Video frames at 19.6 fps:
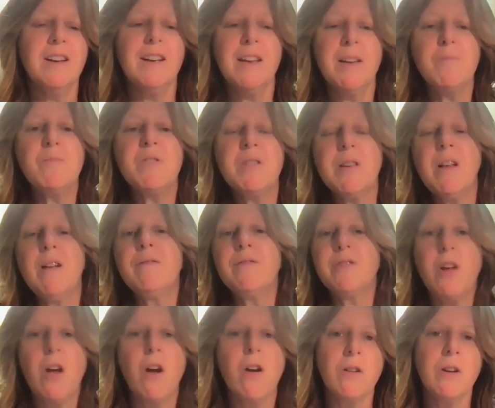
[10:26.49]
himself
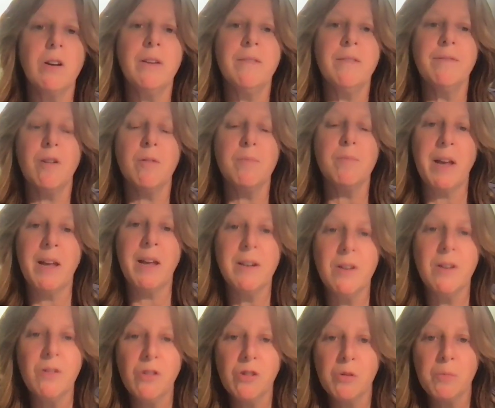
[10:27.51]
totally from
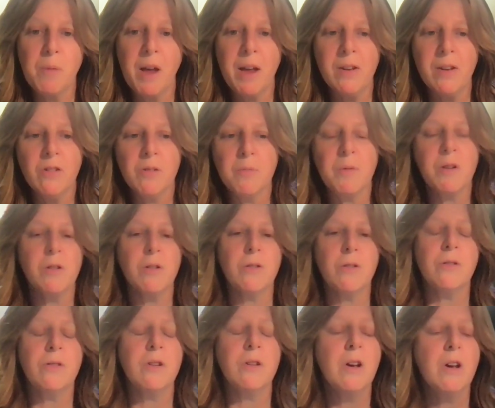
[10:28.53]
any space,
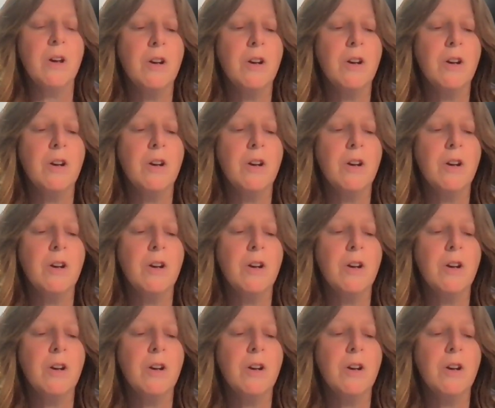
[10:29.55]
because